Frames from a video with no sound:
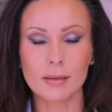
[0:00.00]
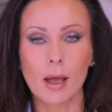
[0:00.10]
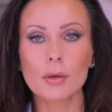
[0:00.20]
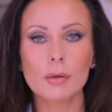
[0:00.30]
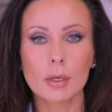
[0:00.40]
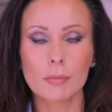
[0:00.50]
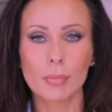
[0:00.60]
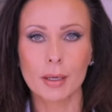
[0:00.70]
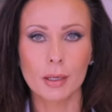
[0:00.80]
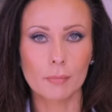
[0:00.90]
Now you're
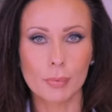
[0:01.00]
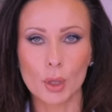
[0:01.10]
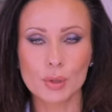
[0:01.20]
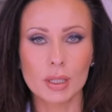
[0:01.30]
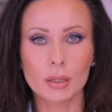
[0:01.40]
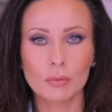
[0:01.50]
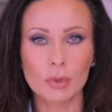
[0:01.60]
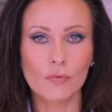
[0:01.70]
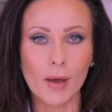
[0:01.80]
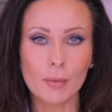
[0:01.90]
combining protein
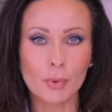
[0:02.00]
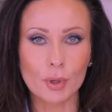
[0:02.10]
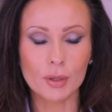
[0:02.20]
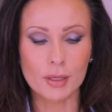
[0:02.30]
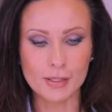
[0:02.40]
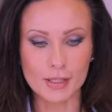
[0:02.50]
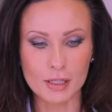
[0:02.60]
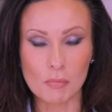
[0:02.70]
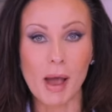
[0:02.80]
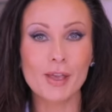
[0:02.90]
with fiber. This
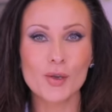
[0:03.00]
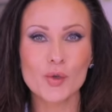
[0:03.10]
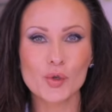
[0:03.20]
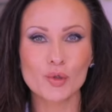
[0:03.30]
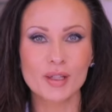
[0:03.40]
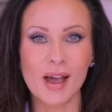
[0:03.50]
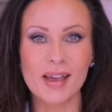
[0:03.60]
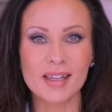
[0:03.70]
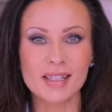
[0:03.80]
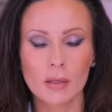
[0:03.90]
is my usual
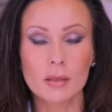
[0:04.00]
diet.